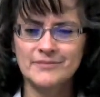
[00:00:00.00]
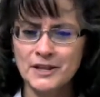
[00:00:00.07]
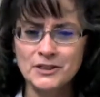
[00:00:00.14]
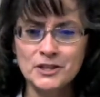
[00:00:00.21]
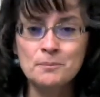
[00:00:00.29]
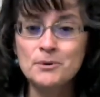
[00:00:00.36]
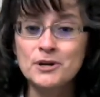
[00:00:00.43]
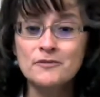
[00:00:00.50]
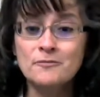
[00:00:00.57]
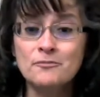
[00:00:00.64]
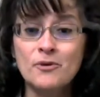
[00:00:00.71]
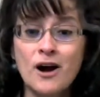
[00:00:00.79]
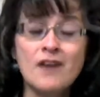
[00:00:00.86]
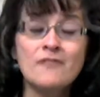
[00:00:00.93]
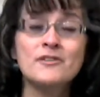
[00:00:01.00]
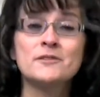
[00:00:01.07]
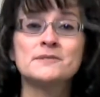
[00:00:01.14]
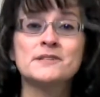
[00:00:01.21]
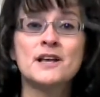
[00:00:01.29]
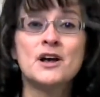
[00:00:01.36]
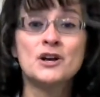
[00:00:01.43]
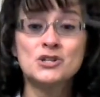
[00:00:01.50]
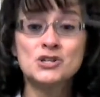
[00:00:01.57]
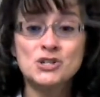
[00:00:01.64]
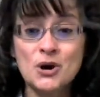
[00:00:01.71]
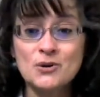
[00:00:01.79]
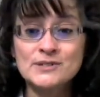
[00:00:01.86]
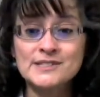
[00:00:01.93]
The book of Proverbs
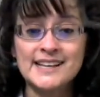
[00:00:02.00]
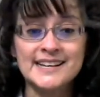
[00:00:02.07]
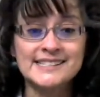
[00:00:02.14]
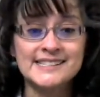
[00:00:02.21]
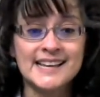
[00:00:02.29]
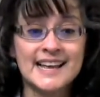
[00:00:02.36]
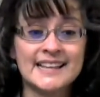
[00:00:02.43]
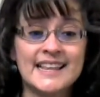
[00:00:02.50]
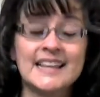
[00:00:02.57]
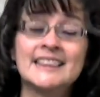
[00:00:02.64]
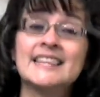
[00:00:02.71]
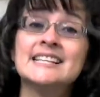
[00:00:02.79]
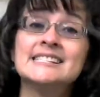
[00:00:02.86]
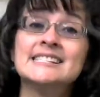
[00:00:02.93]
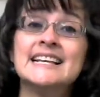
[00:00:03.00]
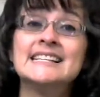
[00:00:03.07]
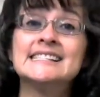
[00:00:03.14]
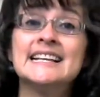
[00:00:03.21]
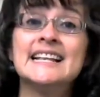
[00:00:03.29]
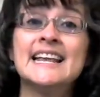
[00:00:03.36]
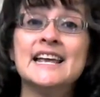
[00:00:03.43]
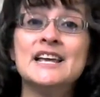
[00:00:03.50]
shows us that this is an